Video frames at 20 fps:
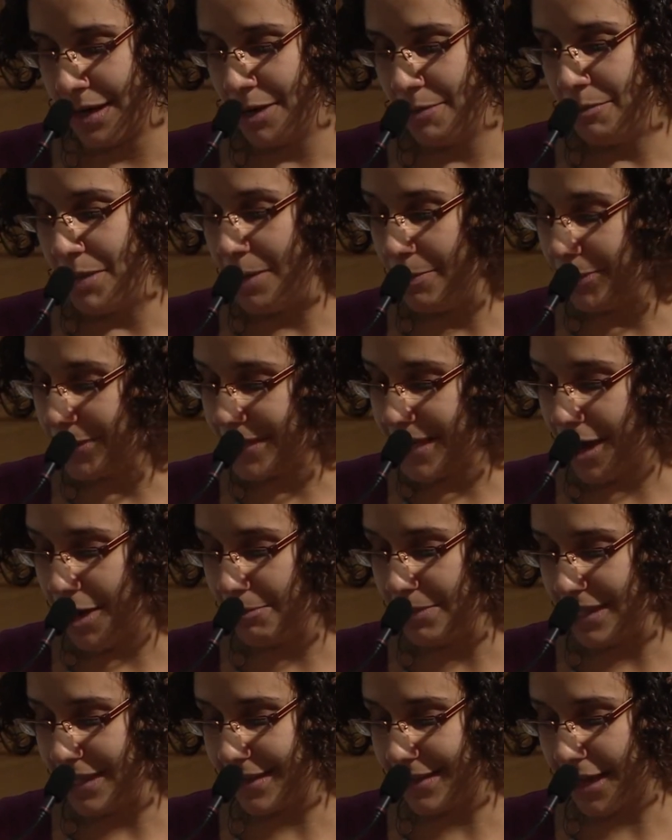People tell
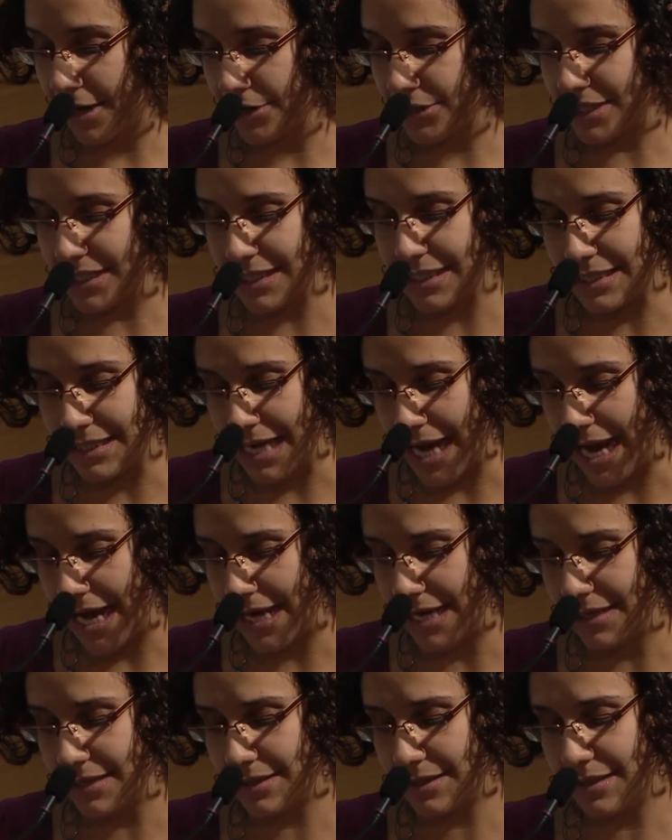me that they are
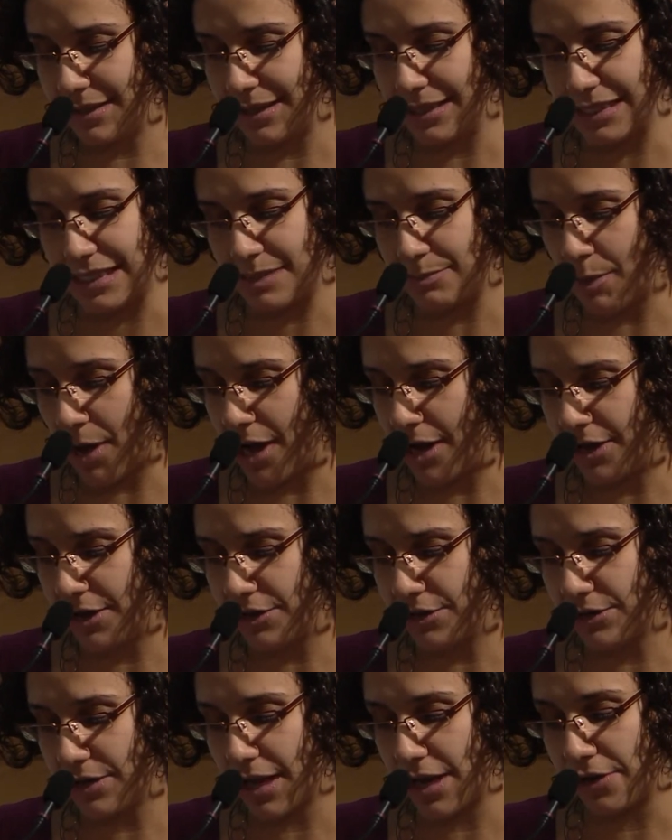sustained,
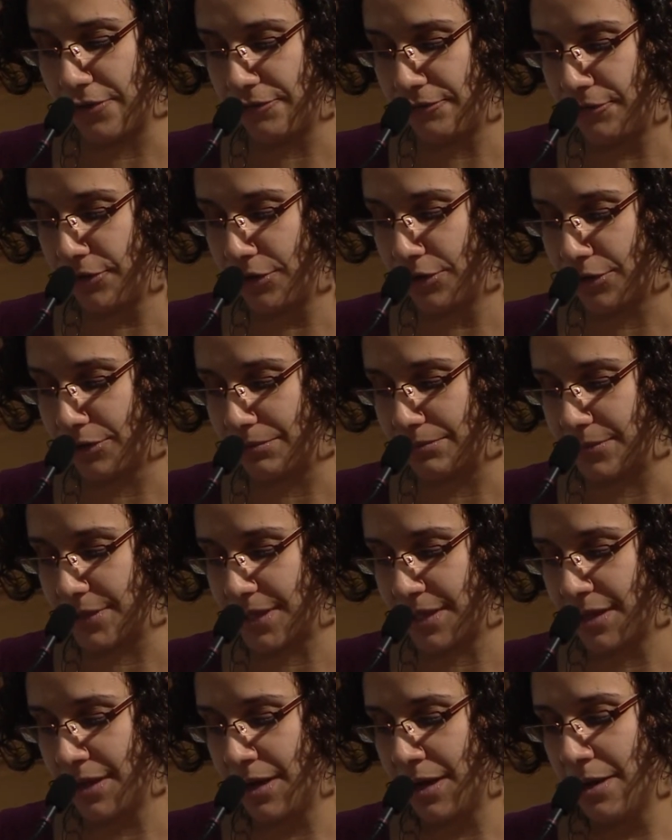inspired, and affirmed
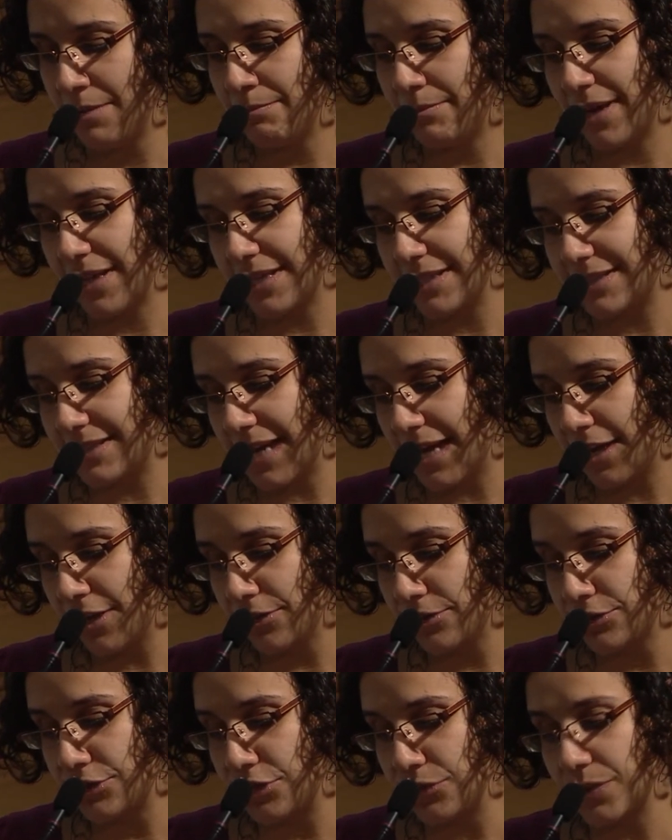by the
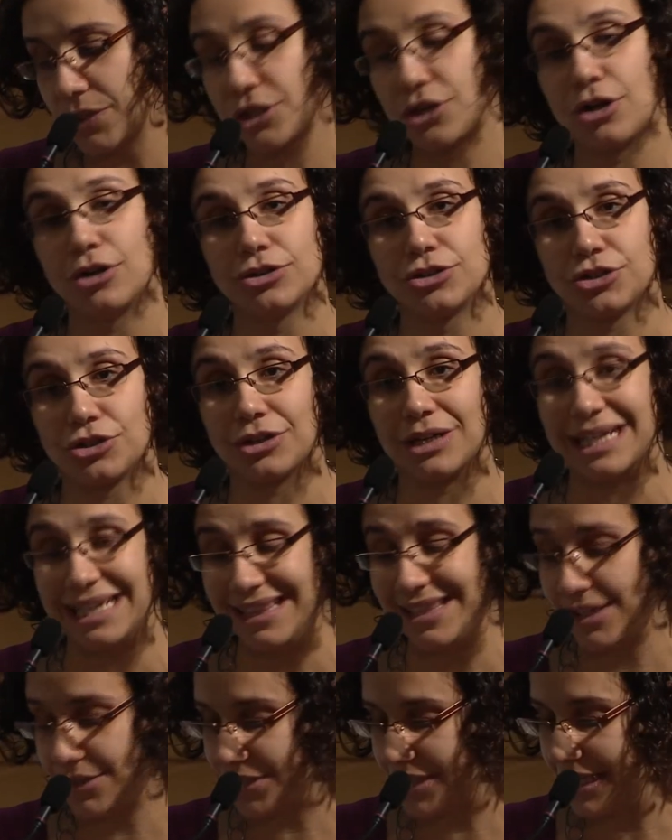secular Jewish culture in
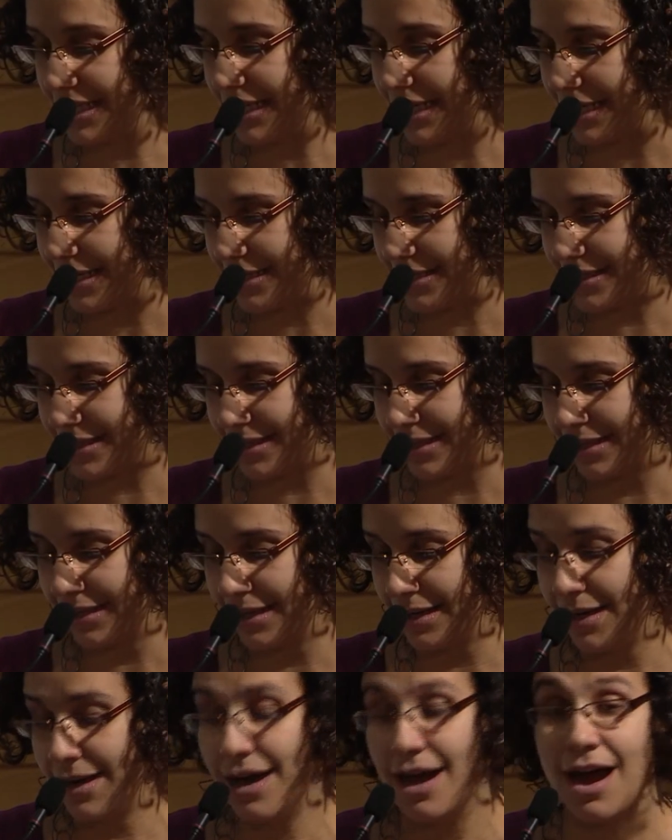their cities.
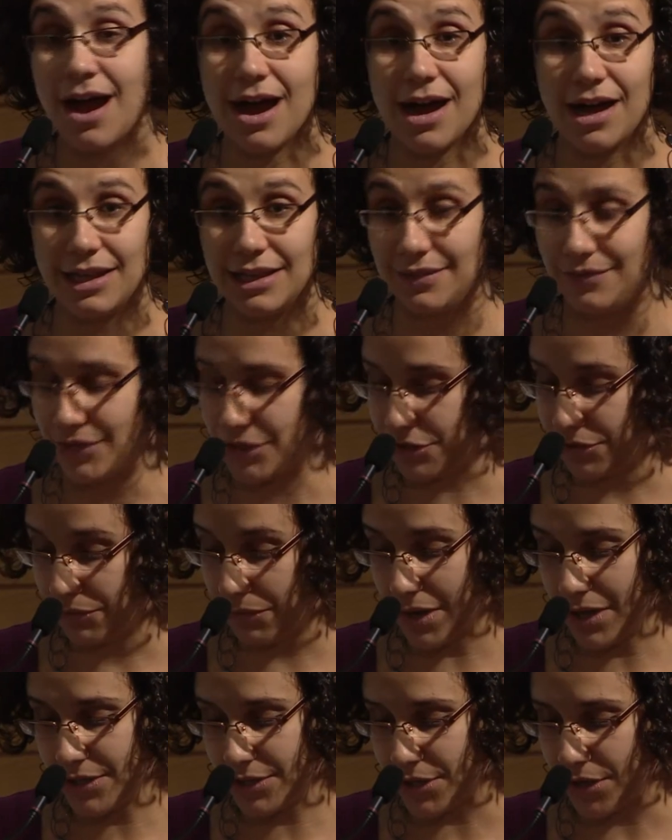I live in
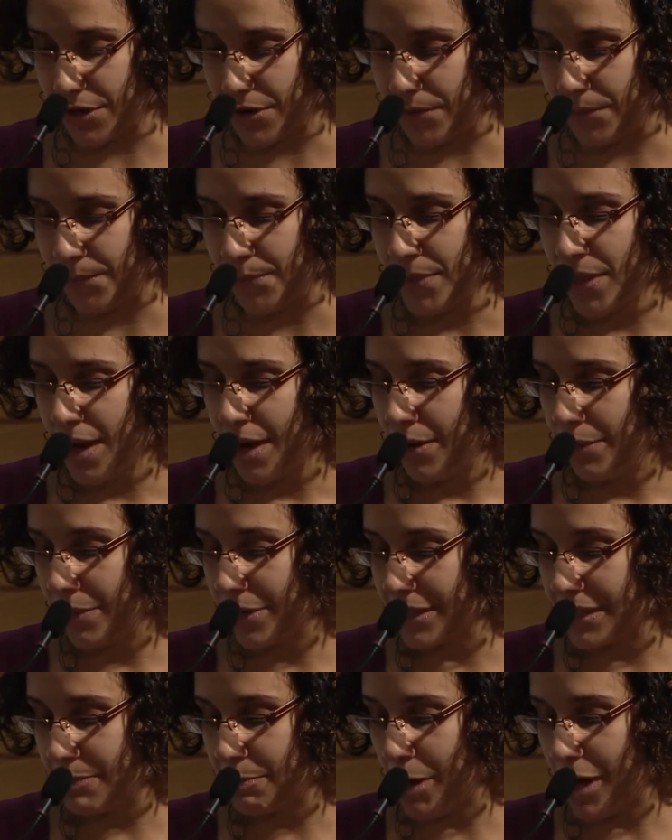Toronto, where
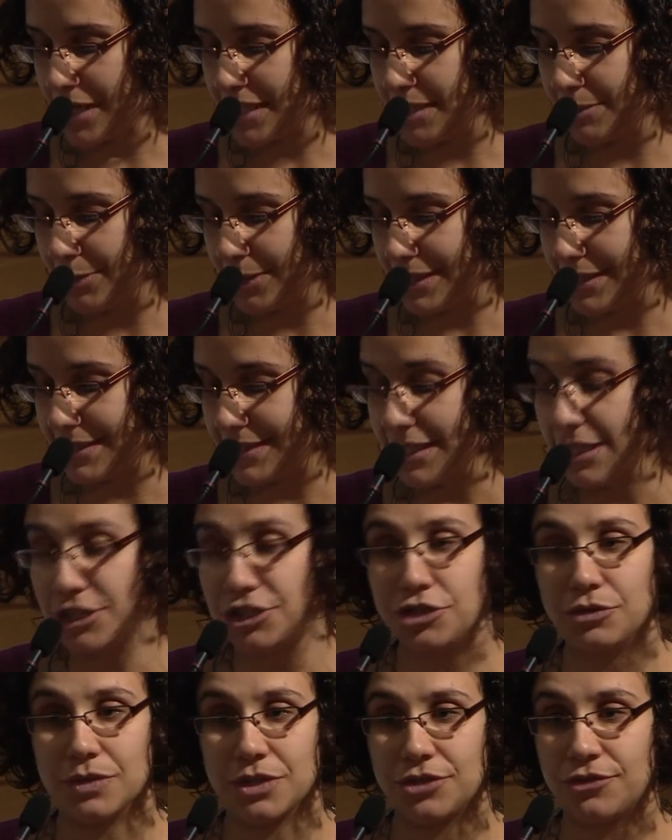it's possible to see a
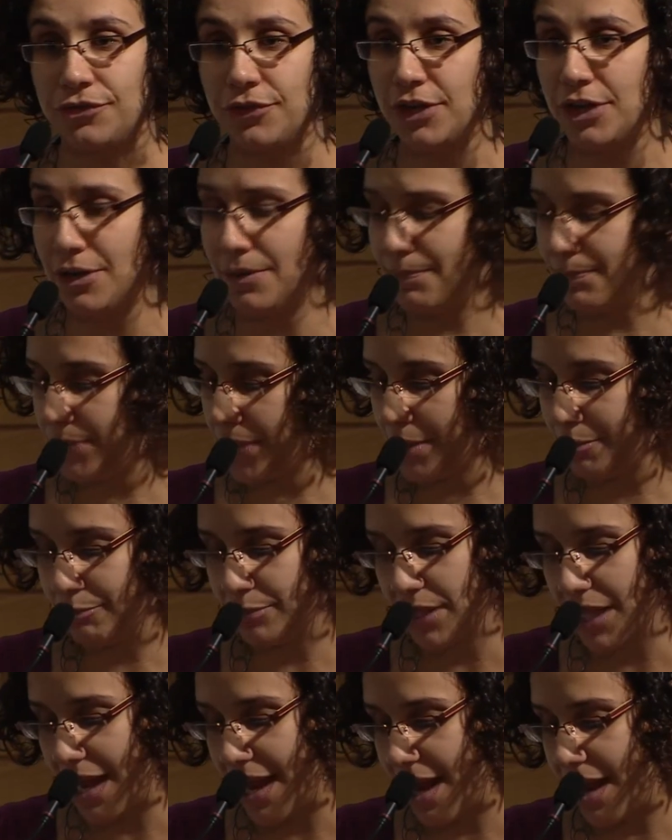Jewish film,
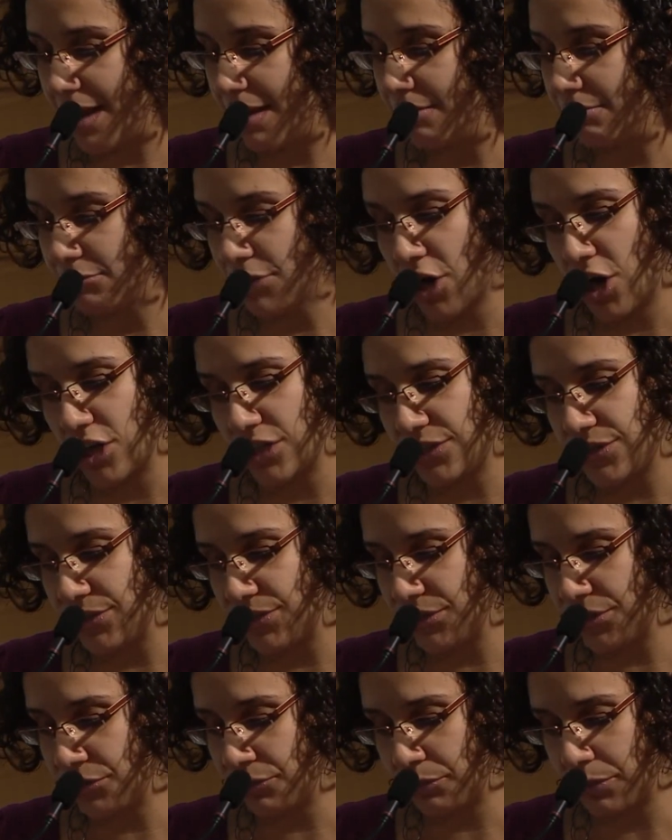play,
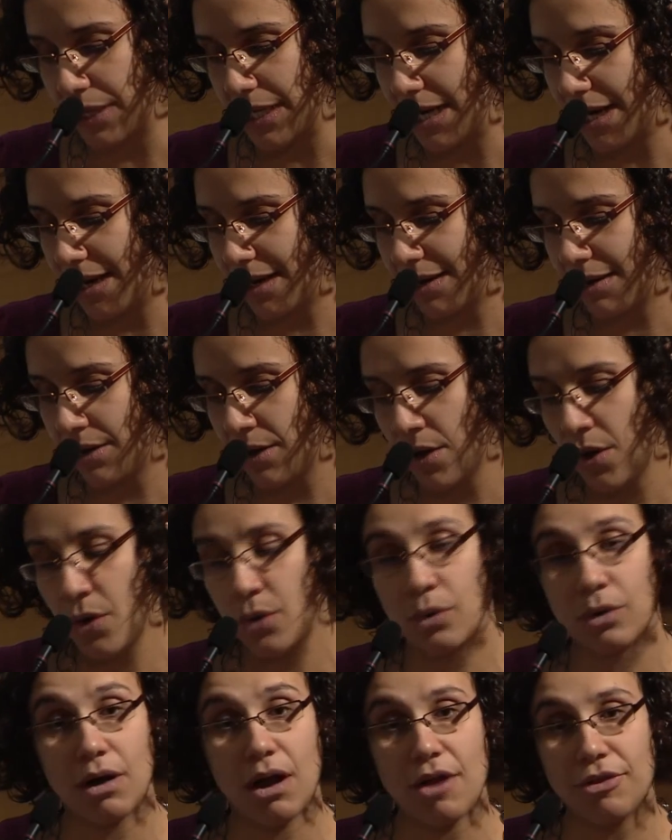concert, reading,
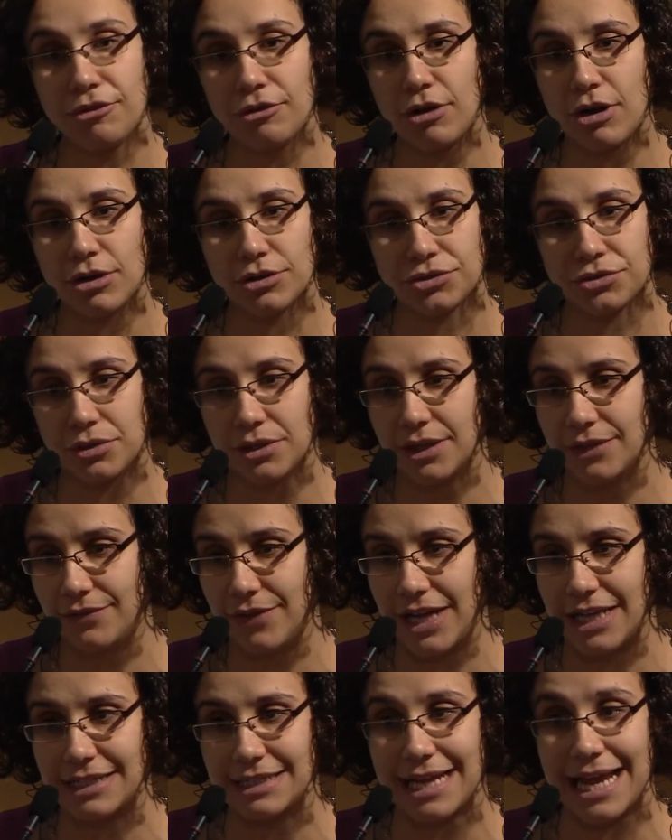or other cultural
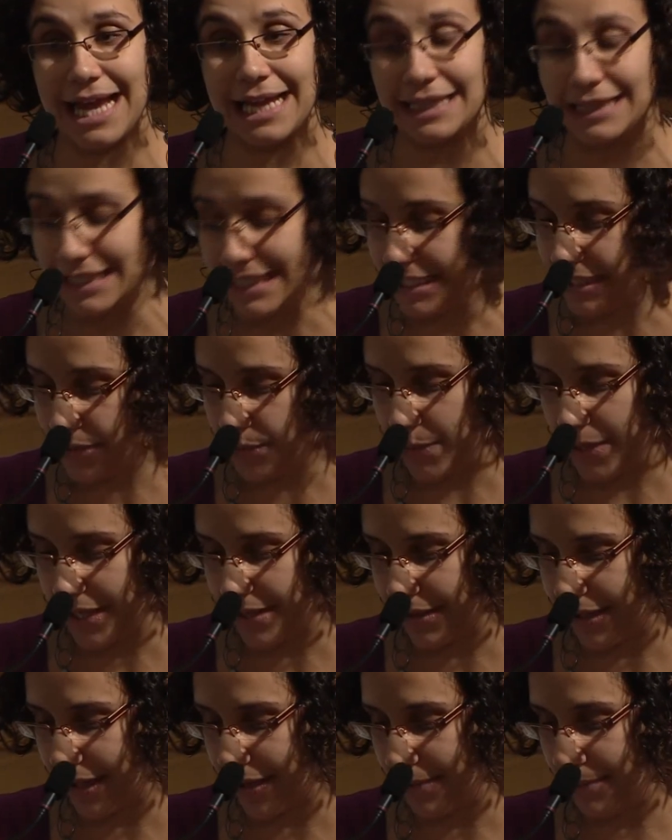event at least
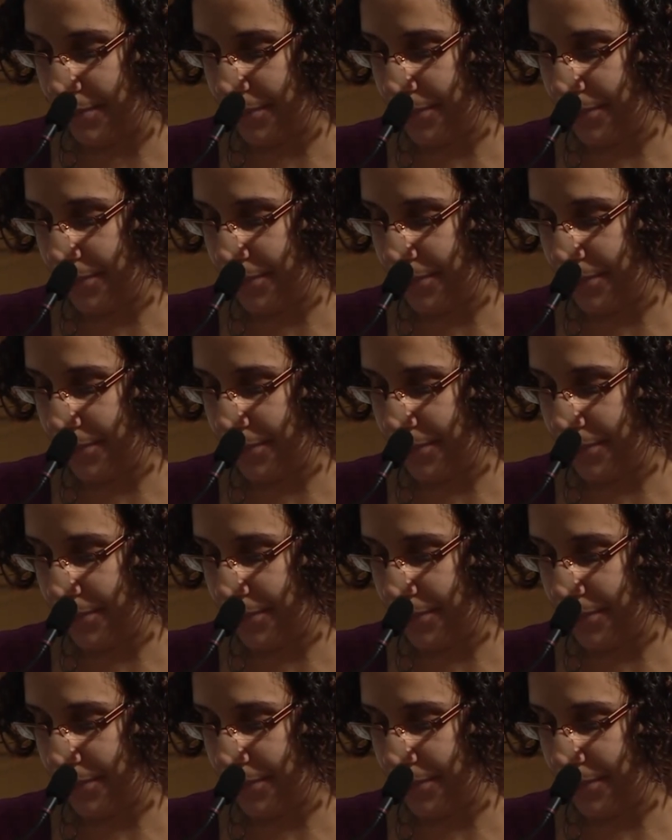weekly.